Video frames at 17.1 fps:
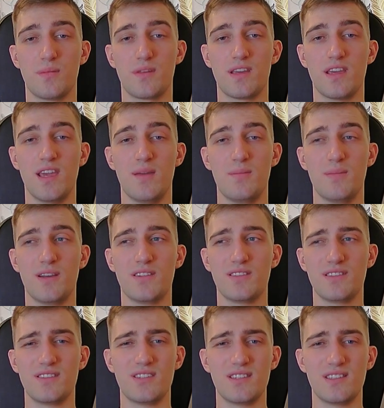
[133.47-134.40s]
the game because
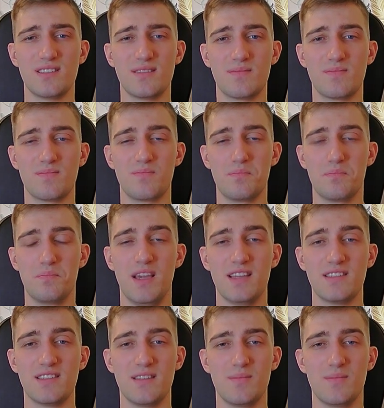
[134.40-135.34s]
it just
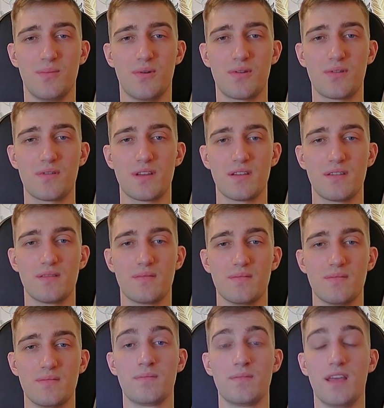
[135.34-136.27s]
makes it boring.
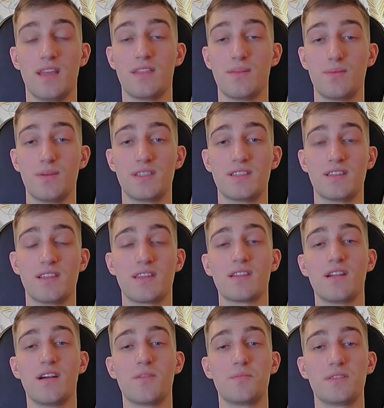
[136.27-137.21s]
And the reason that
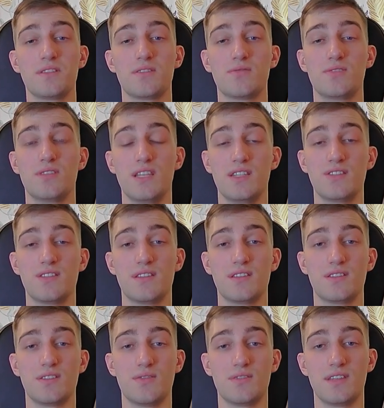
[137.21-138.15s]
allowed me to ditch
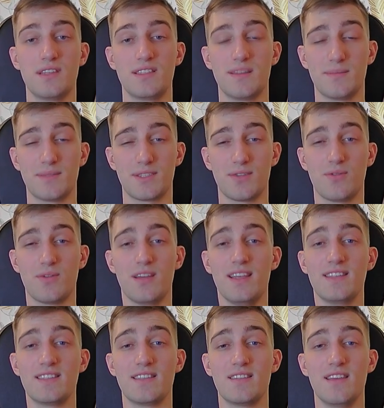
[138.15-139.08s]
this new system so
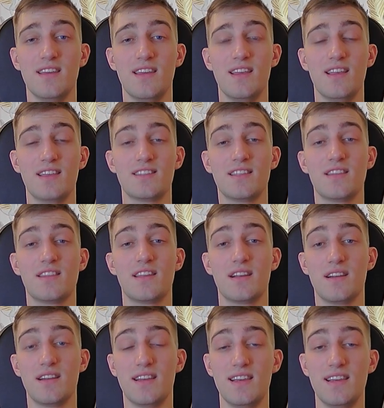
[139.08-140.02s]
easily is that
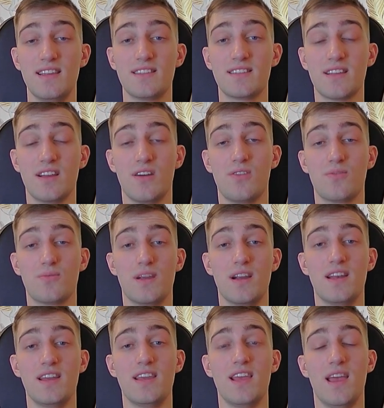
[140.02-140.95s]
there is
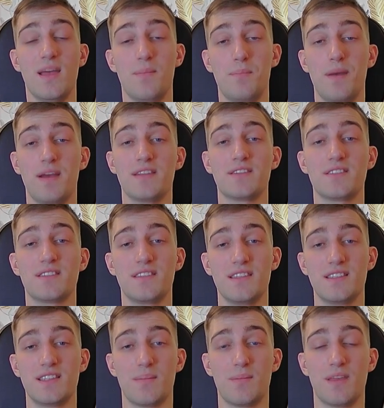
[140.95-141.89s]
already a better
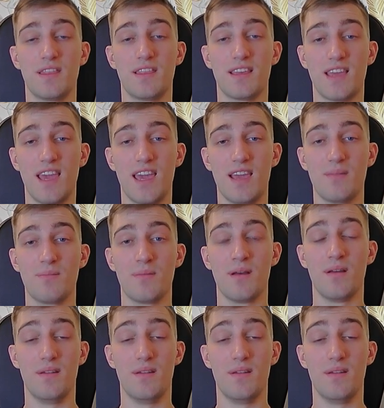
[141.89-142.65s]
system in the game.